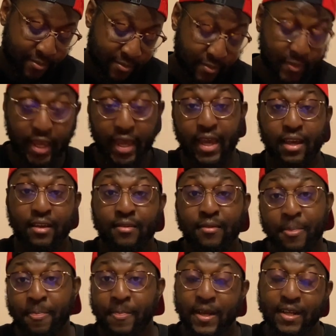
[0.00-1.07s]
Yeah,
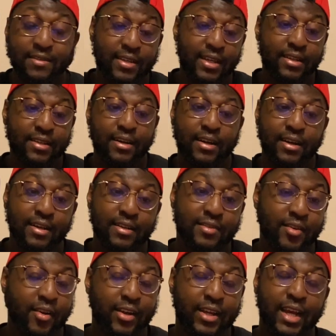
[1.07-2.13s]
that's it.
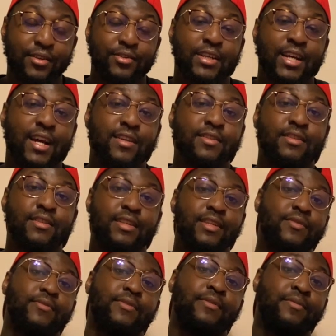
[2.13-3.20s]
So I'll catch you guys on the next
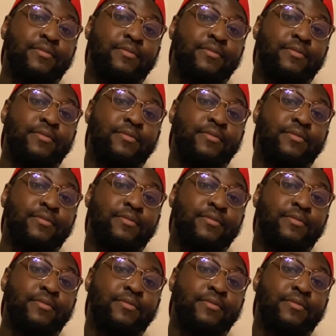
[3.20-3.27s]
one.